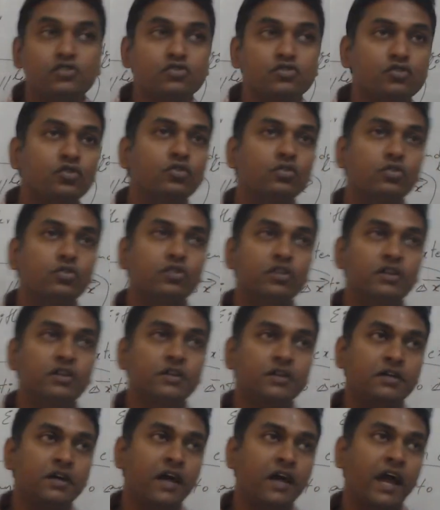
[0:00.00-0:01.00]
So the
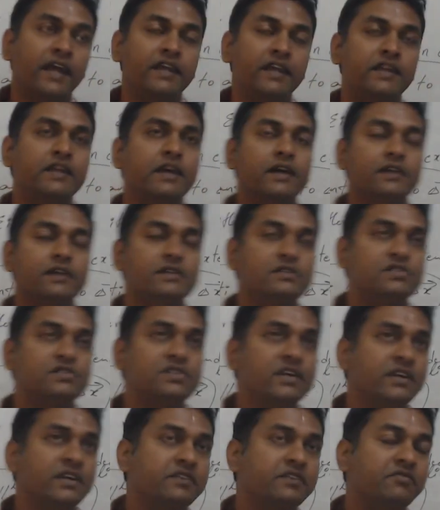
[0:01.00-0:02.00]
idea is
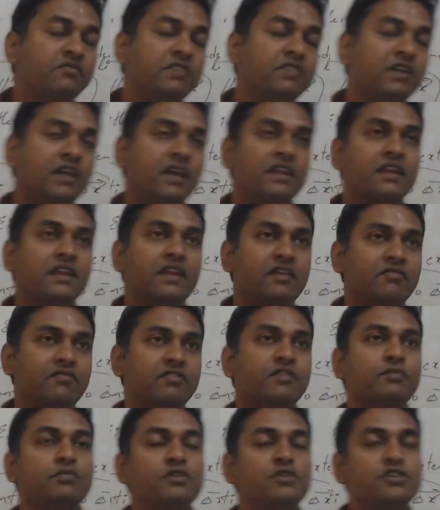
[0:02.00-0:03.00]
that we can never
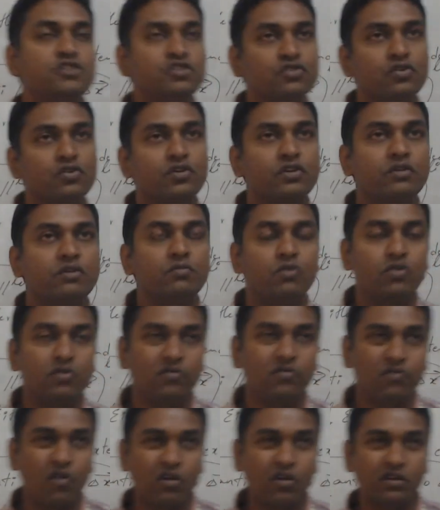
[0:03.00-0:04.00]
be sure about
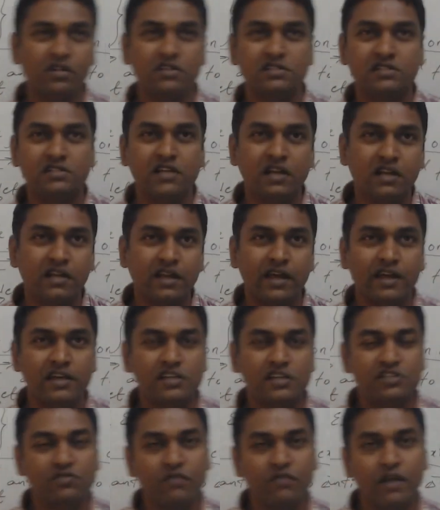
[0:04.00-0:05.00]
what this delta x
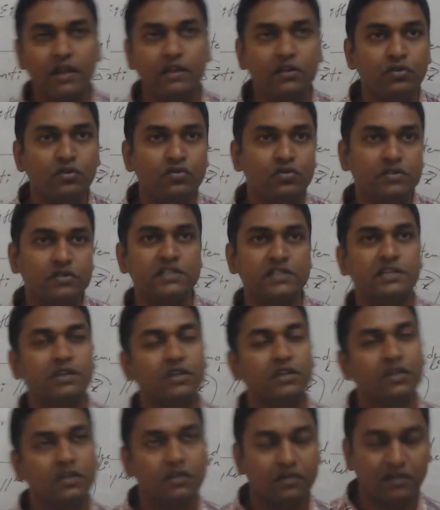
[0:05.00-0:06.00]
value is. It
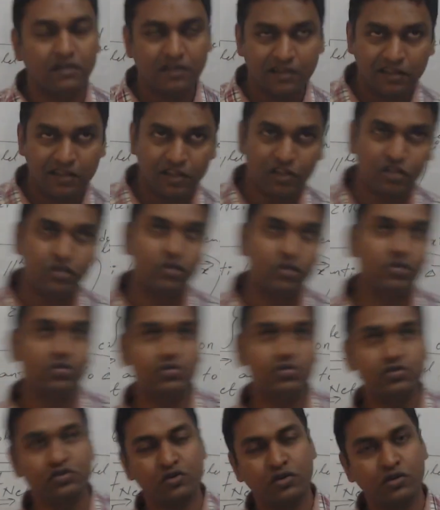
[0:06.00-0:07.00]
huge
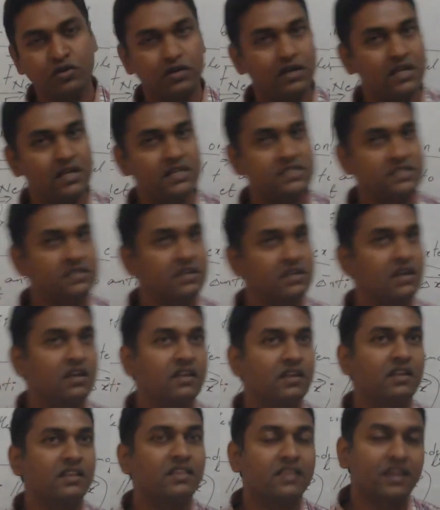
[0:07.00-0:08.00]
or less?
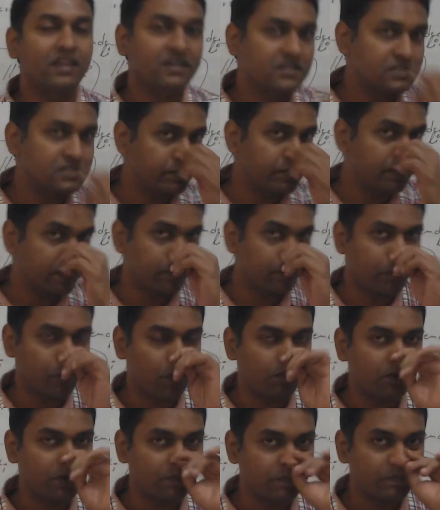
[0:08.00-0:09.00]
That is a big
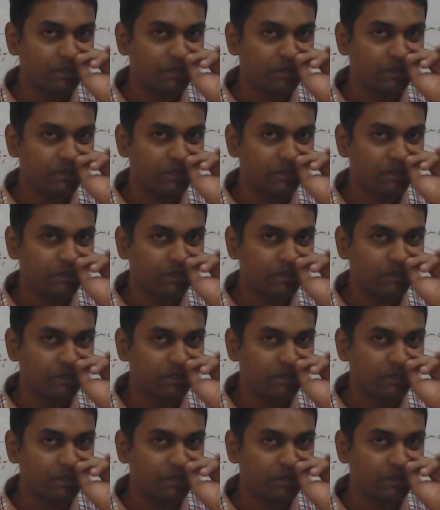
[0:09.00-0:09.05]
problem.